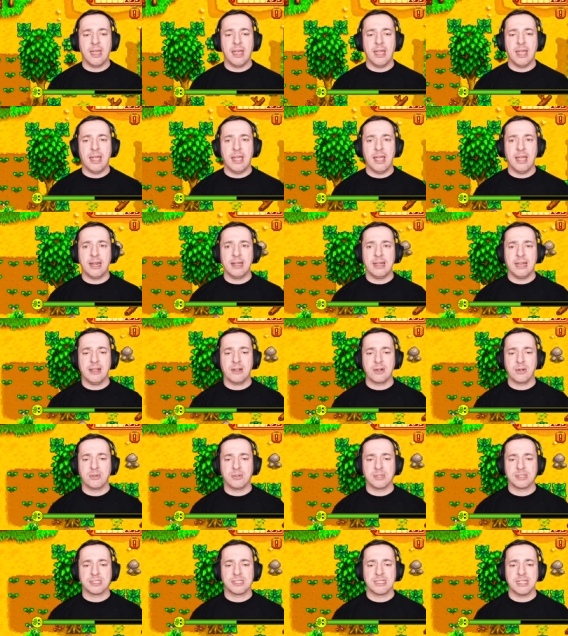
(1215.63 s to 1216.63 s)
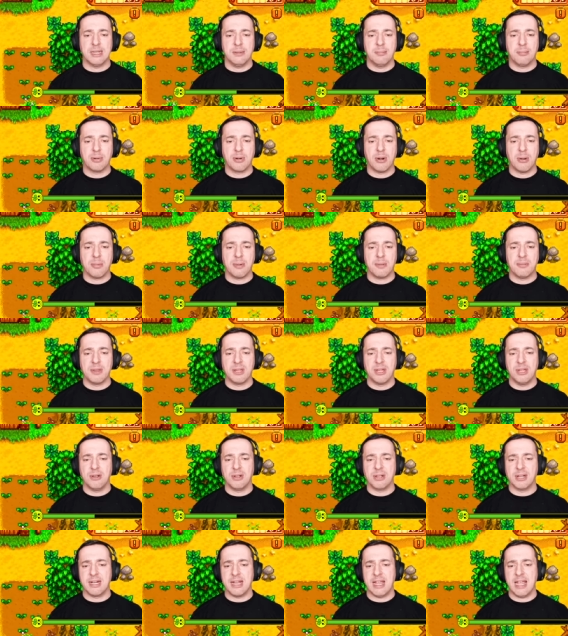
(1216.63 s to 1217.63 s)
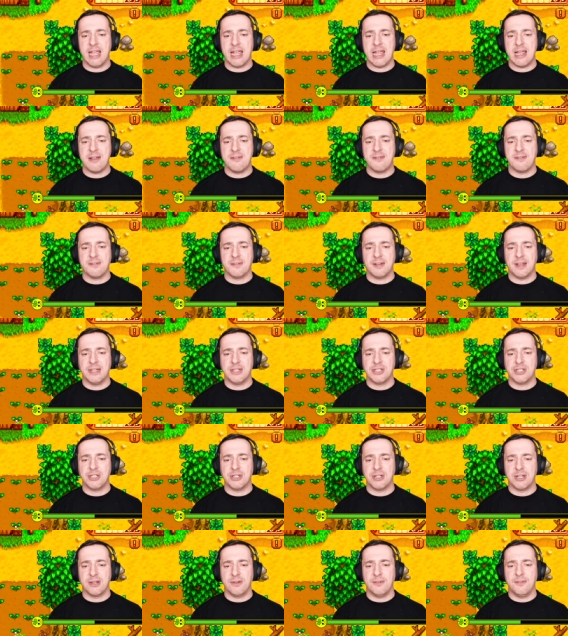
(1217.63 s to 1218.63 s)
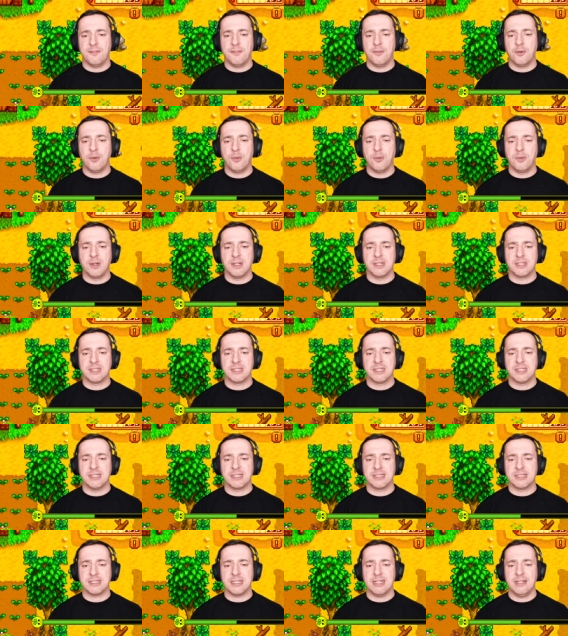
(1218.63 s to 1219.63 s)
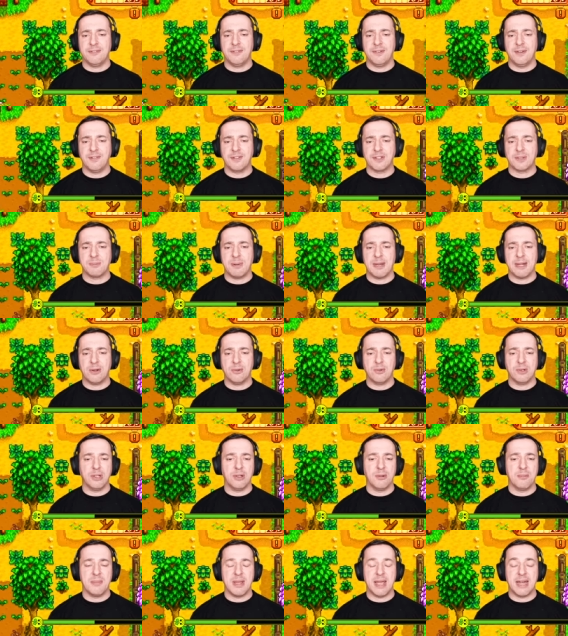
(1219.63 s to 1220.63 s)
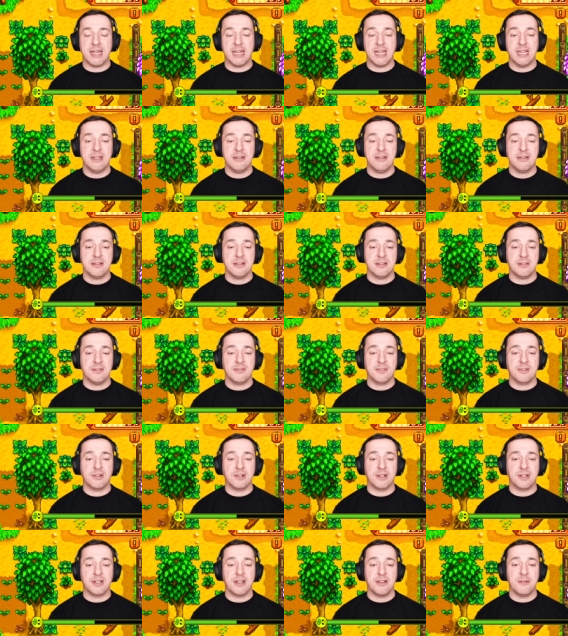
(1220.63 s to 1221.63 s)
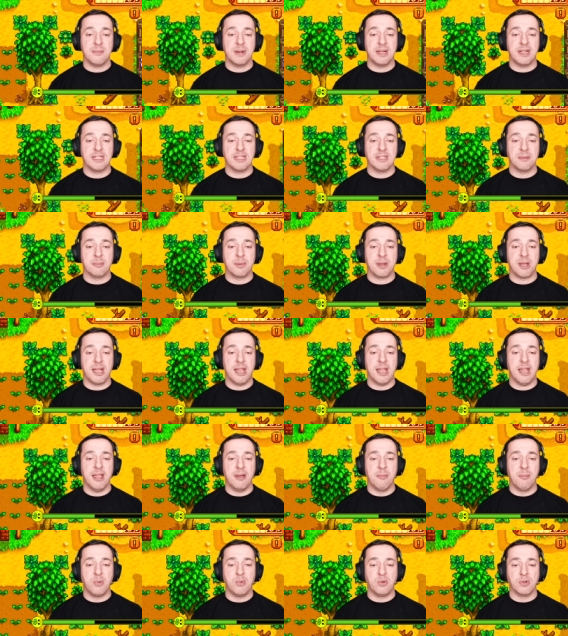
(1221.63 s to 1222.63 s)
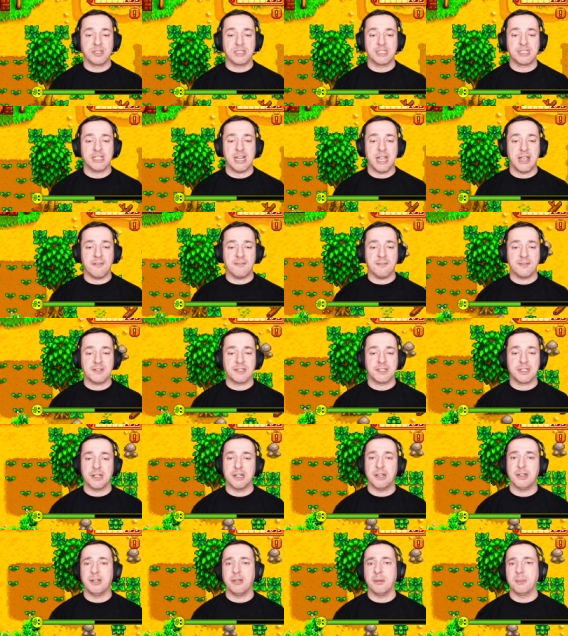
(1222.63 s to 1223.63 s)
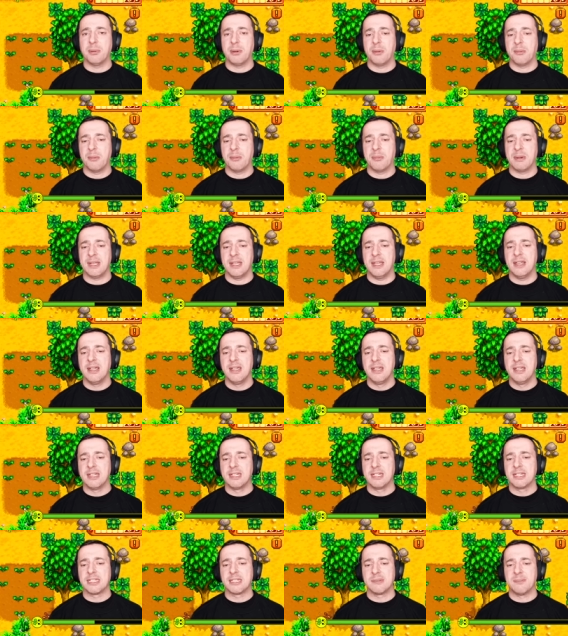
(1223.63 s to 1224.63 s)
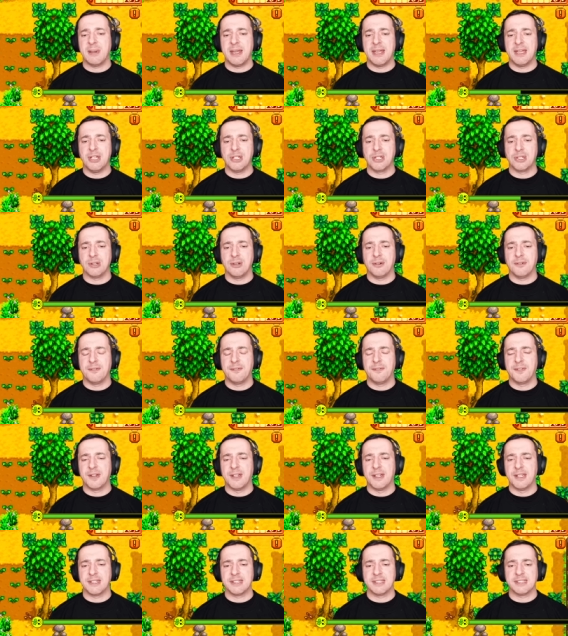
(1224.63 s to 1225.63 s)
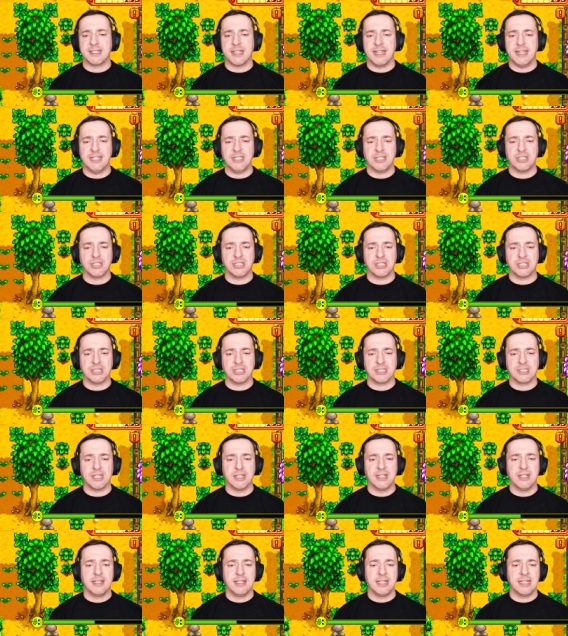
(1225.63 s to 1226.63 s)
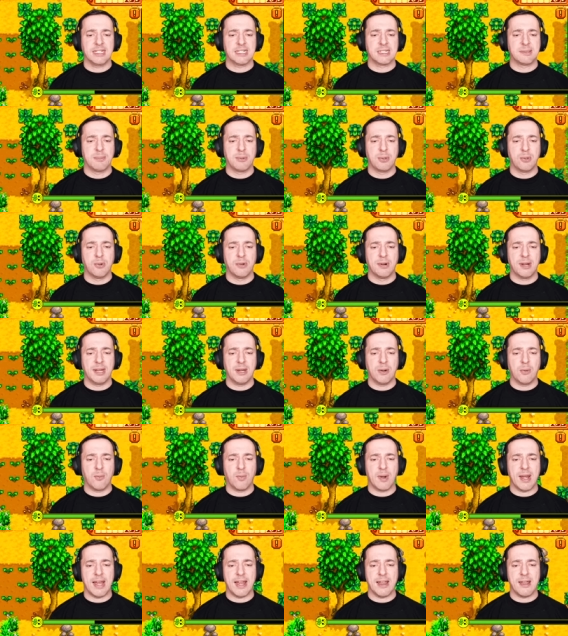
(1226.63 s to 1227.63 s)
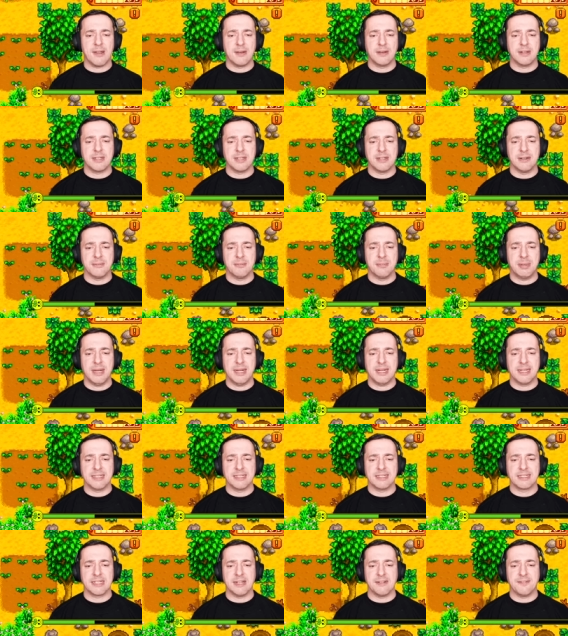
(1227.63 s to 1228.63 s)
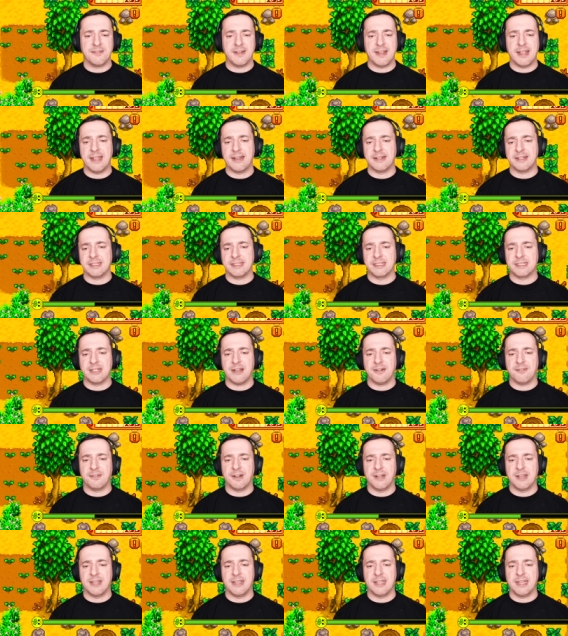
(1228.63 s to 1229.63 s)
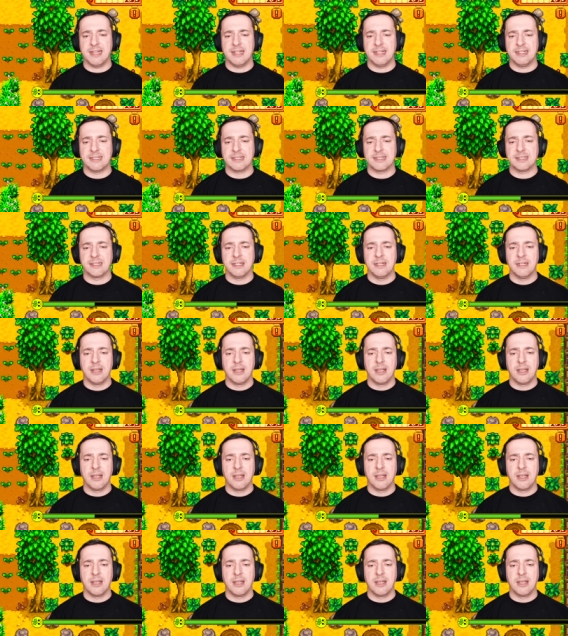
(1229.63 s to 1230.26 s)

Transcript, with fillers: Uh, now, of course, the problem that you're going to have as you go forwards is if you've spent all your money, you've got no money to buy more stuff. So you'll probably spend your first days just exploring around and picking stuff out, discovering things.